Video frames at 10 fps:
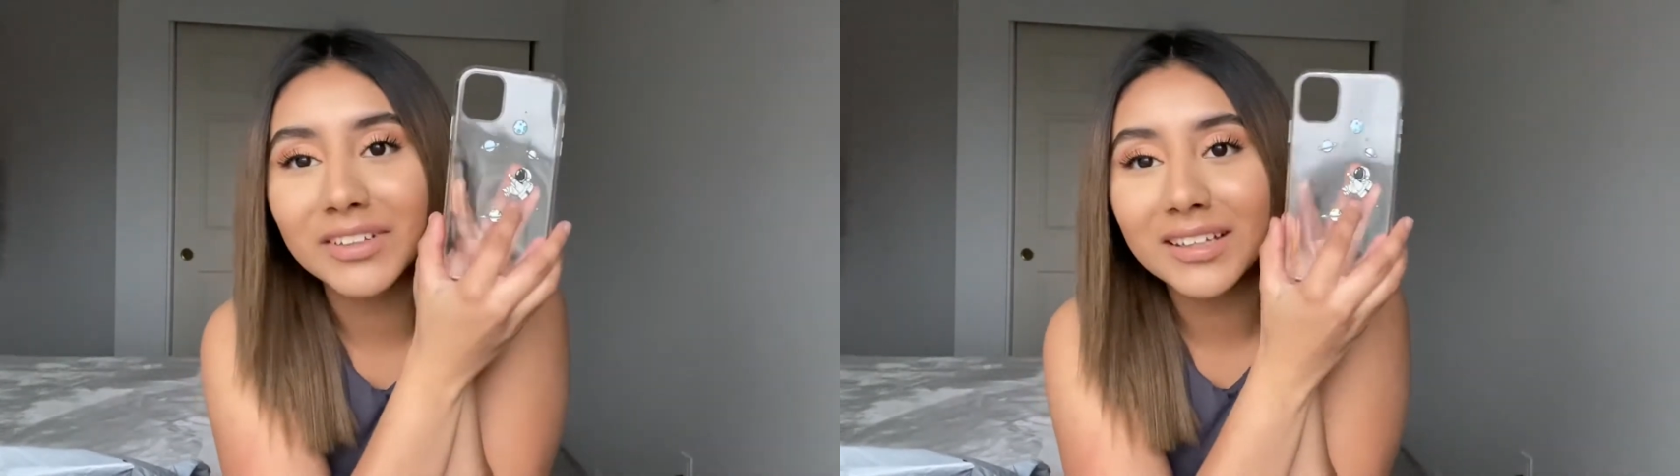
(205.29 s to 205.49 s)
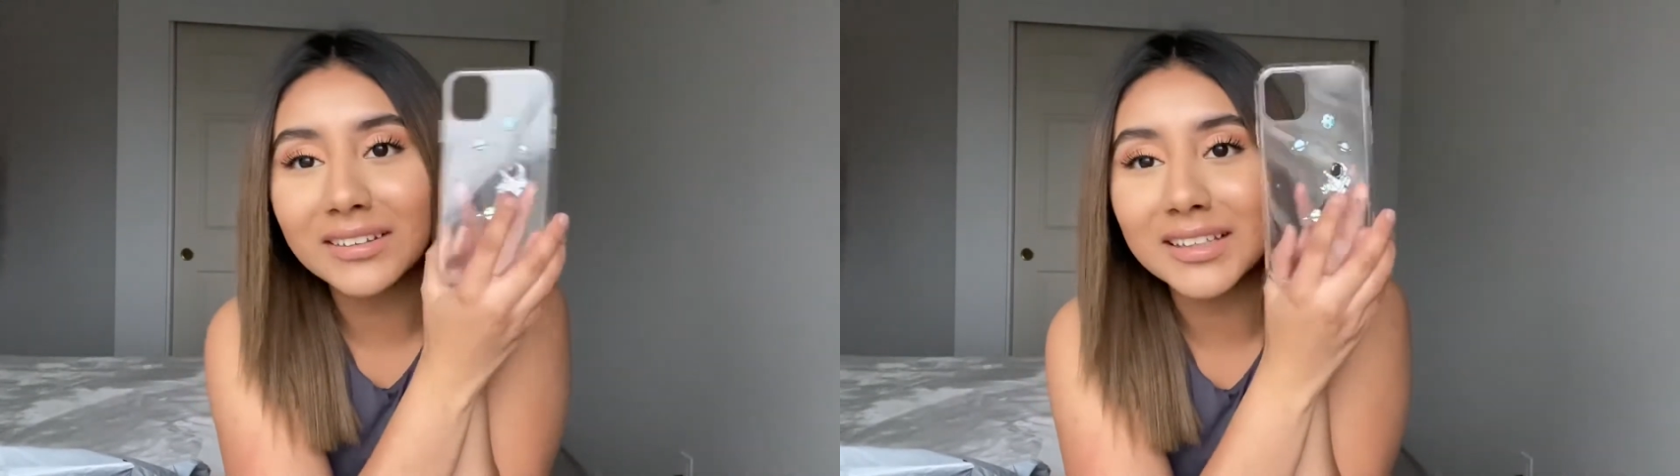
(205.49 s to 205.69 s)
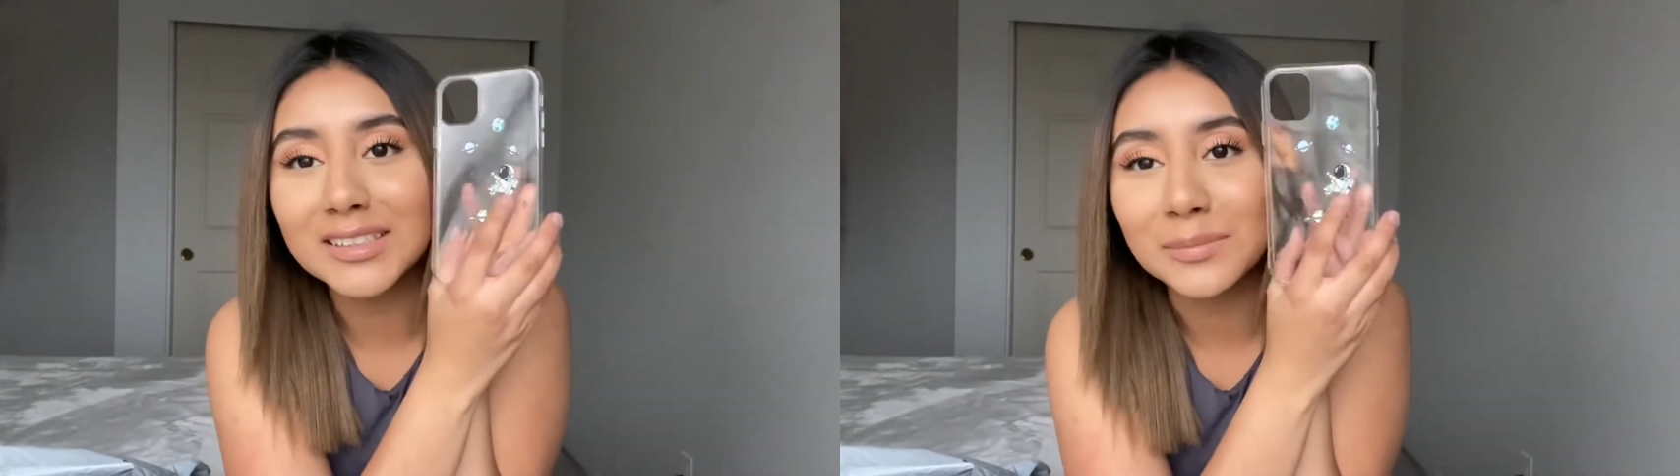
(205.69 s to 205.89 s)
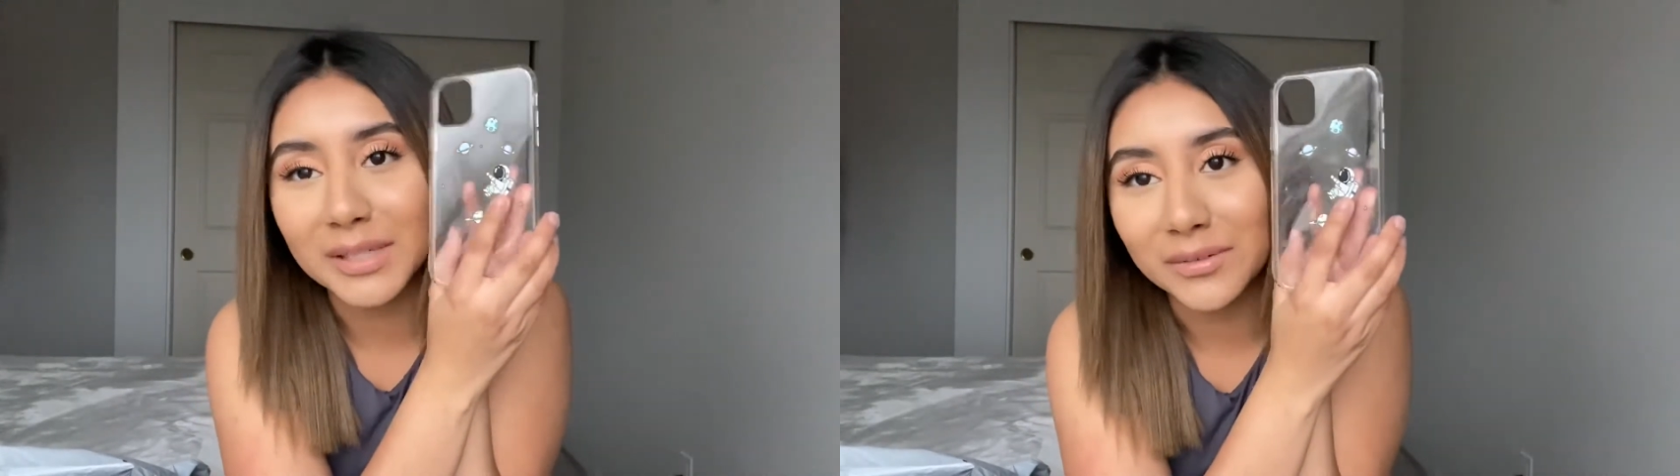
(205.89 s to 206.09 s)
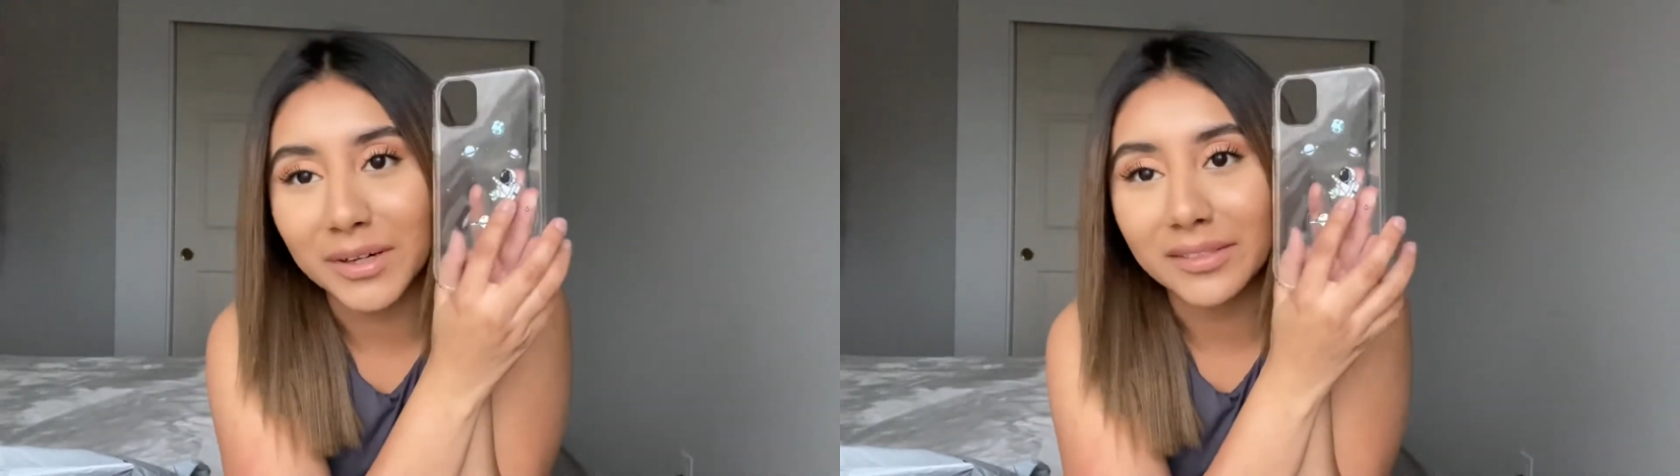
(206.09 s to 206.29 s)
like that's
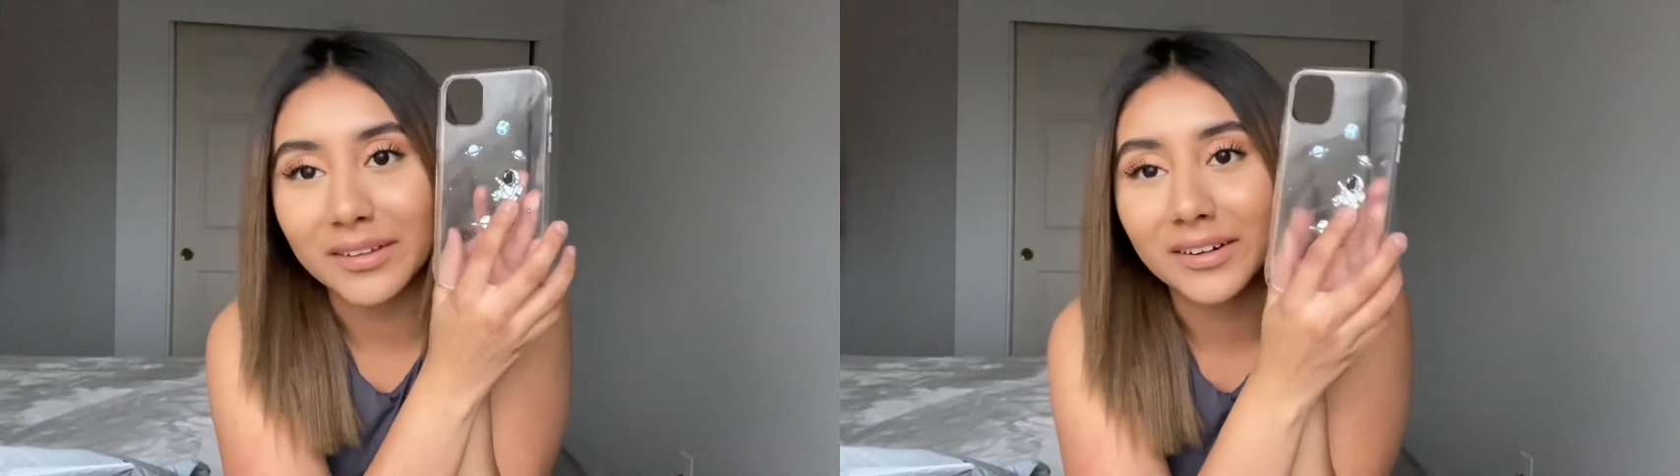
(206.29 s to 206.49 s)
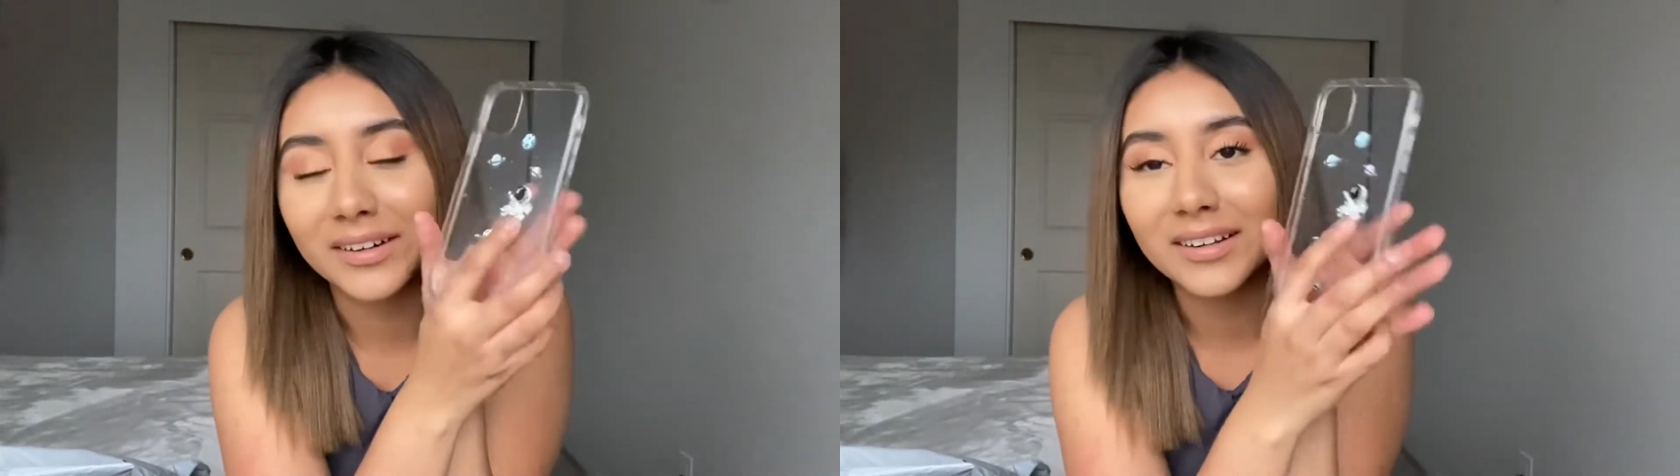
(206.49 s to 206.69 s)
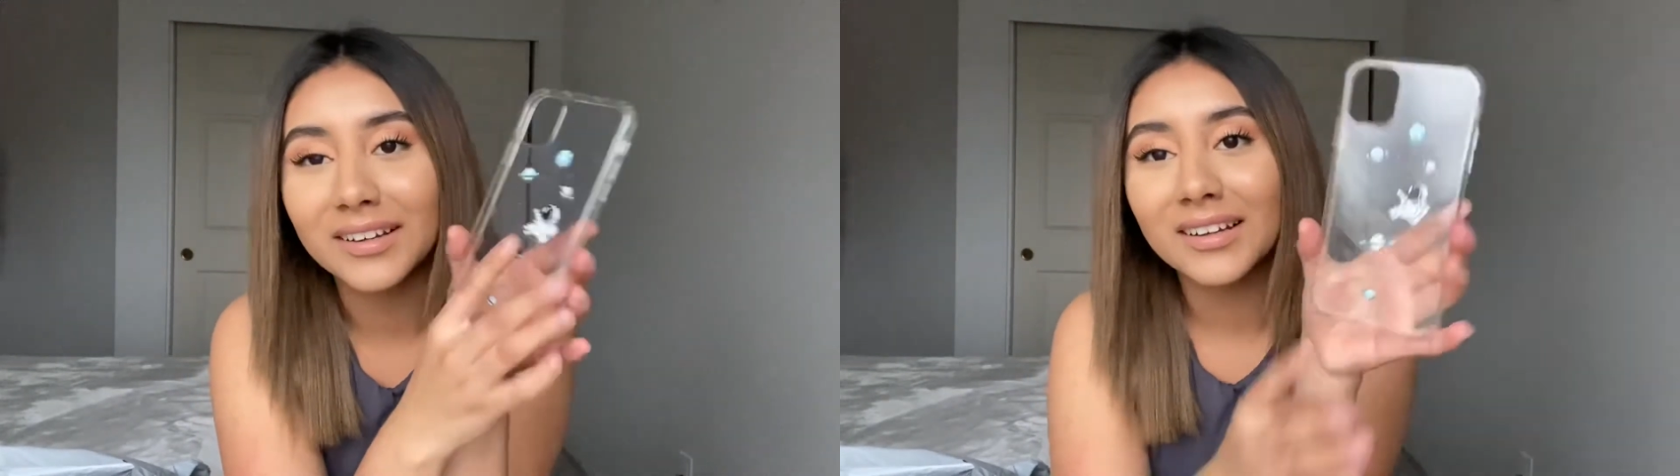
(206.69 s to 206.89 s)
me right there.